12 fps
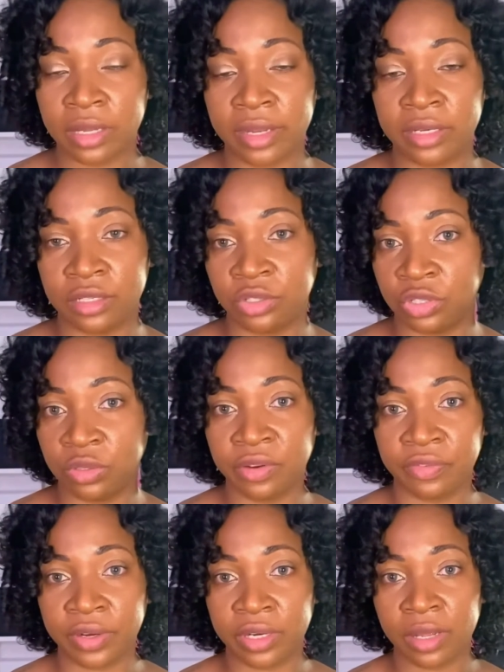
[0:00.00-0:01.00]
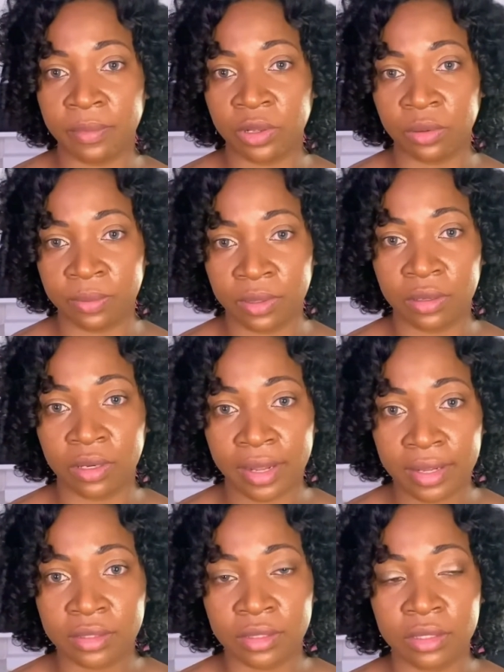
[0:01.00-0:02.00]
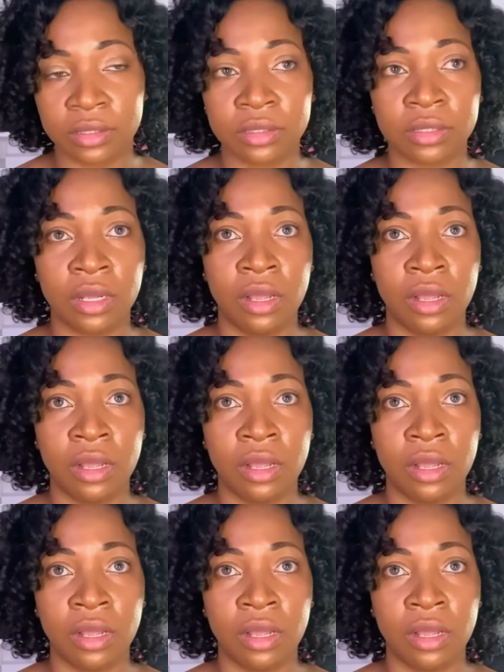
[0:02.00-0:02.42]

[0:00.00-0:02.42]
I did 2 different chemical peel classes